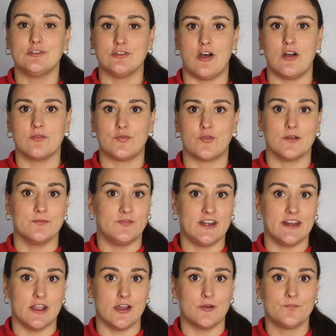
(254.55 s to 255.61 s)
your long form
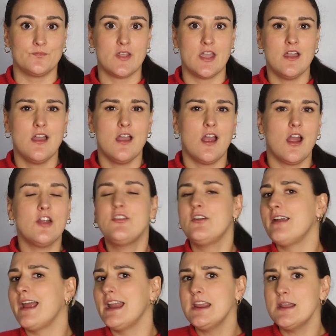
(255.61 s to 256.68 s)
video. Are
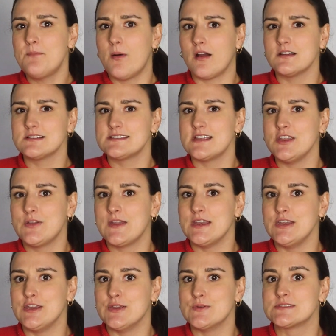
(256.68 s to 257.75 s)
there any parts that you
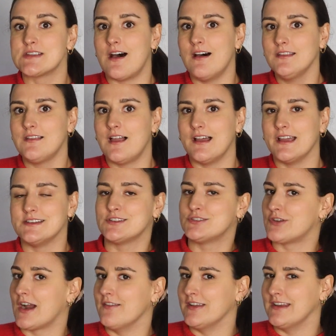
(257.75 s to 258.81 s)
can use online to
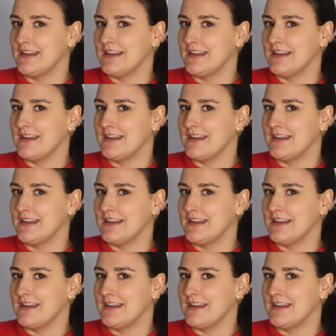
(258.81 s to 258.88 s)
drive